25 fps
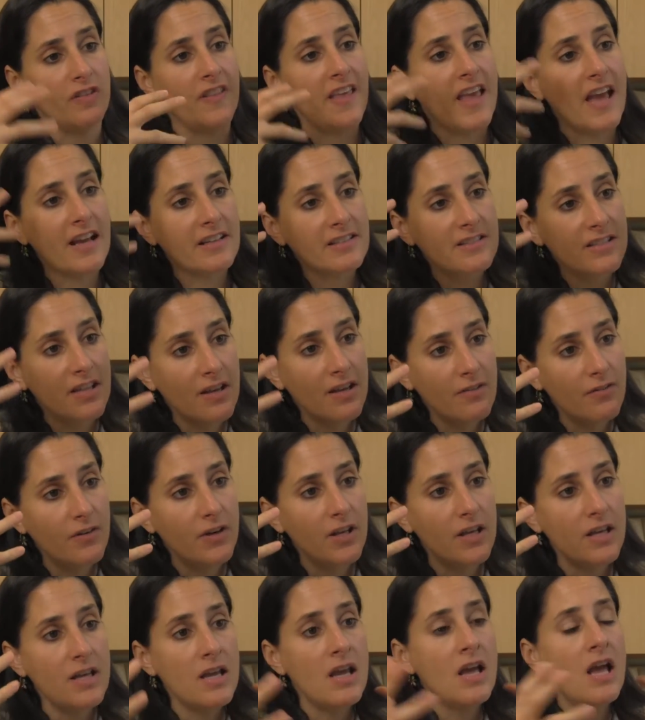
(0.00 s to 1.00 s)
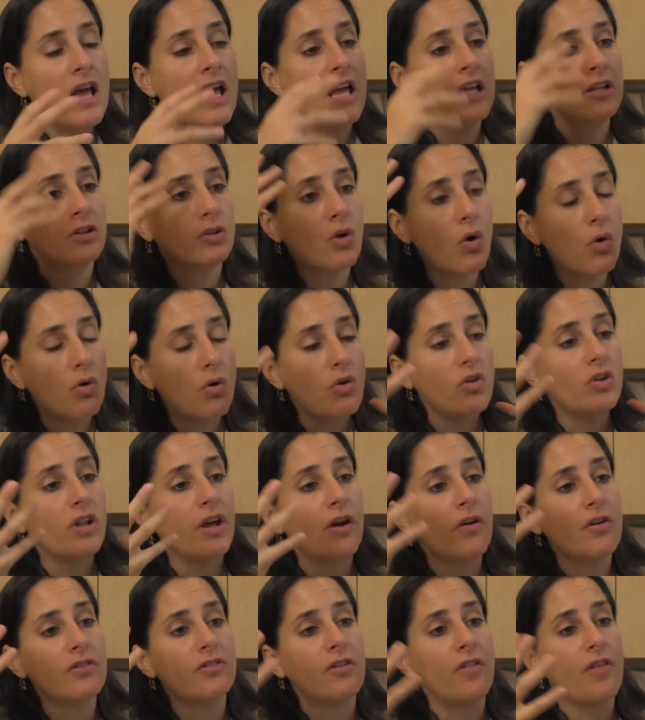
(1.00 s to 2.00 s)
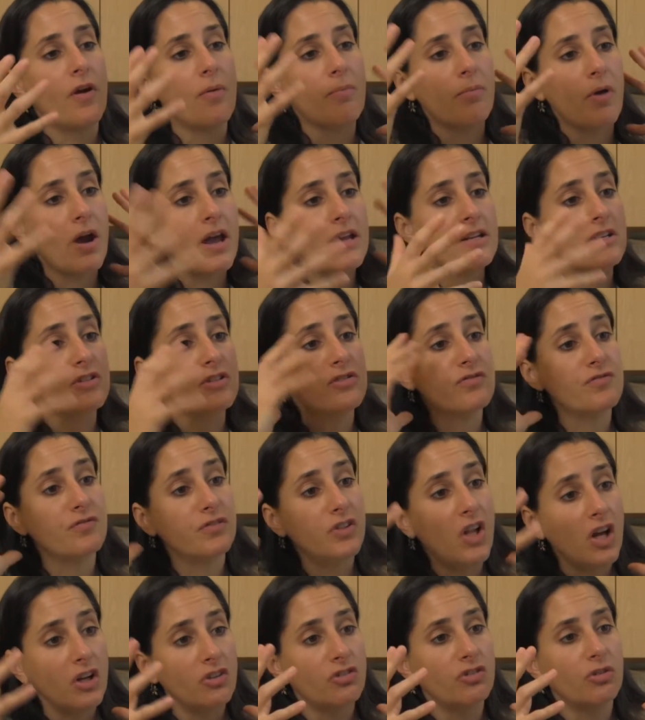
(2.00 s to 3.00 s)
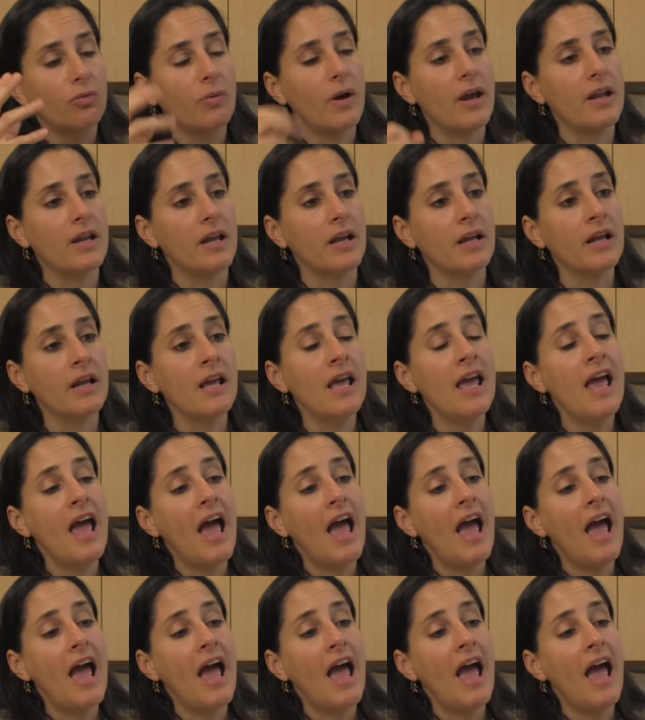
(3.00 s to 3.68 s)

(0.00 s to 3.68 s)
the activity in local areas of their brain is fluctuating